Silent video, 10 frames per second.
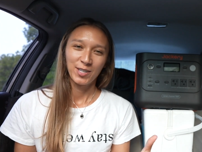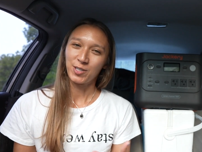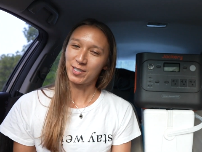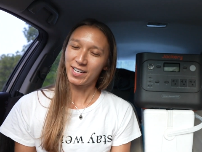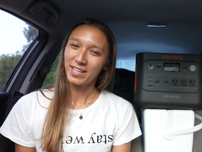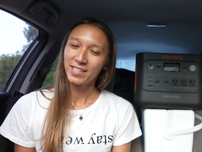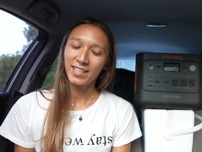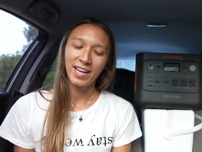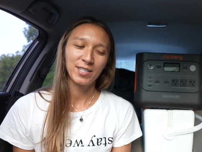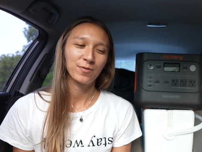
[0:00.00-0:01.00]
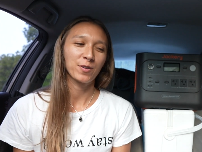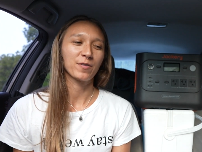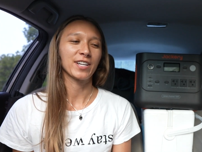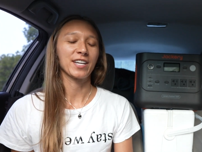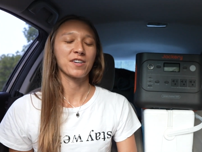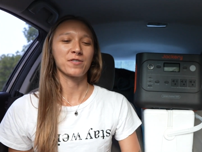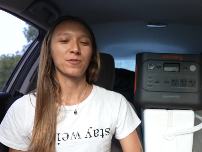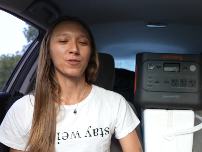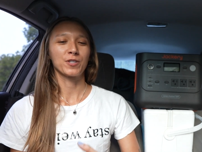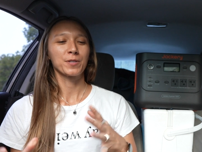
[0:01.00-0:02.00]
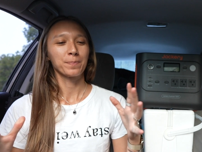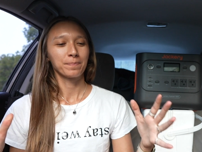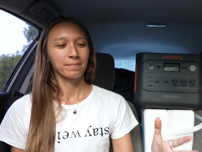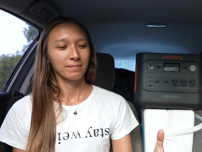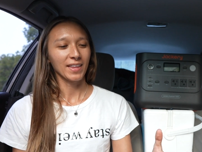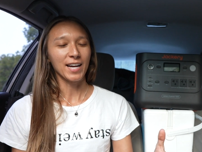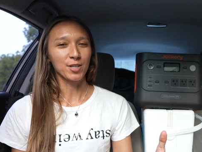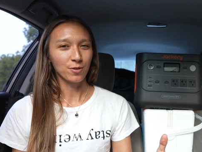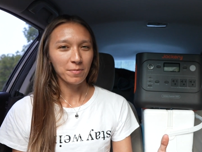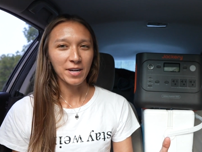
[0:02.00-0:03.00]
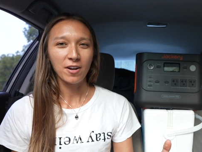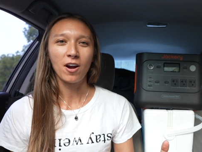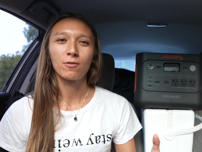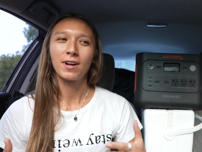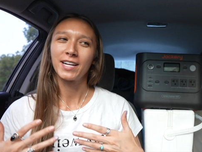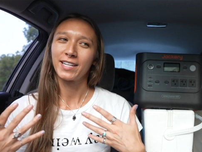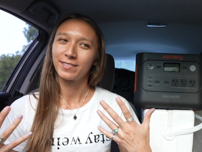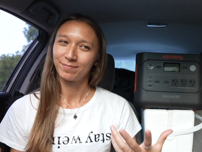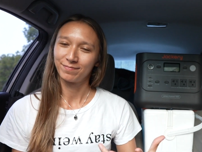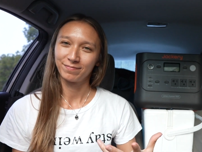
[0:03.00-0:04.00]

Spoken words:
just like in the last few videos, I do have my car running.